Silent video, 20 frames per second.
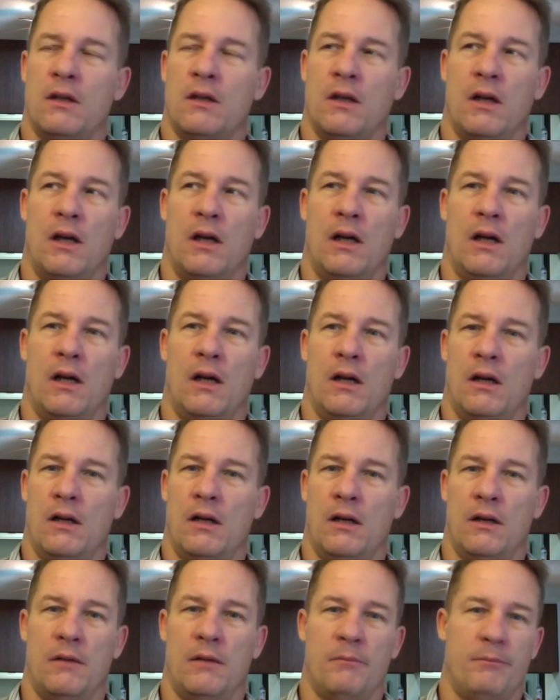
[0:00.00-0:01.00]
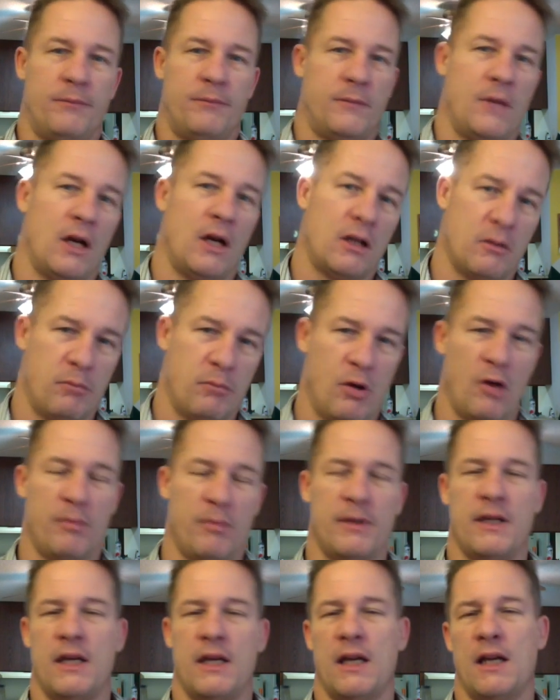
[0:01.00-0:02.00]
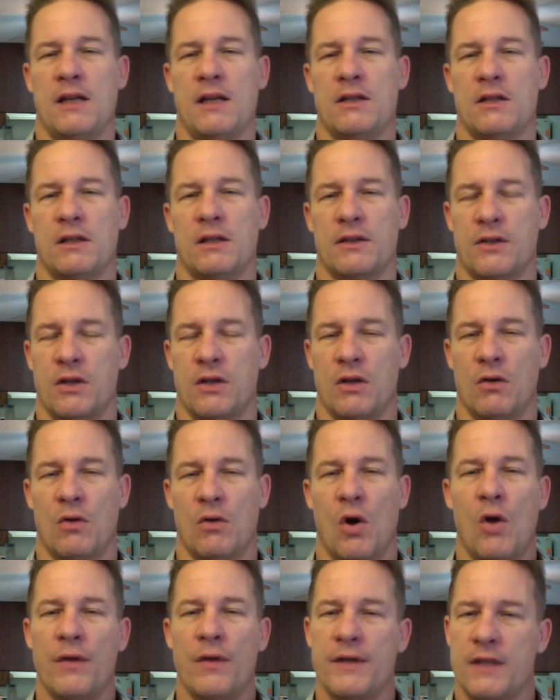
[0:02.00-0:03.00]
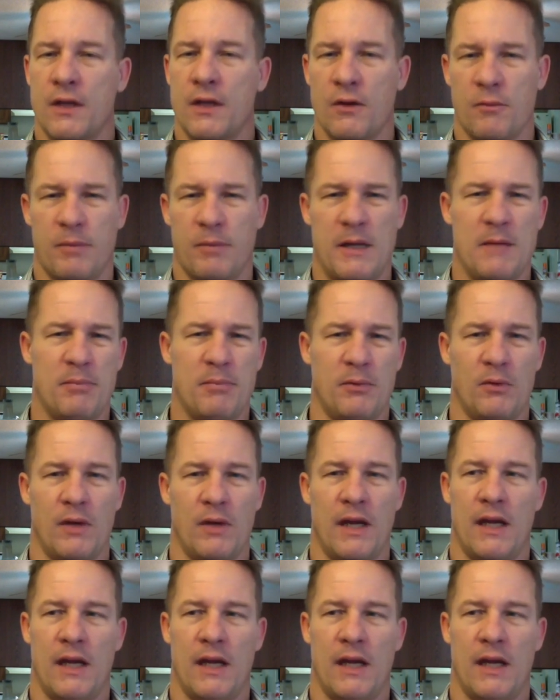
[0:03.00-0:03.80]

Dr. Barbara DeAngelis, you know, and all these other people.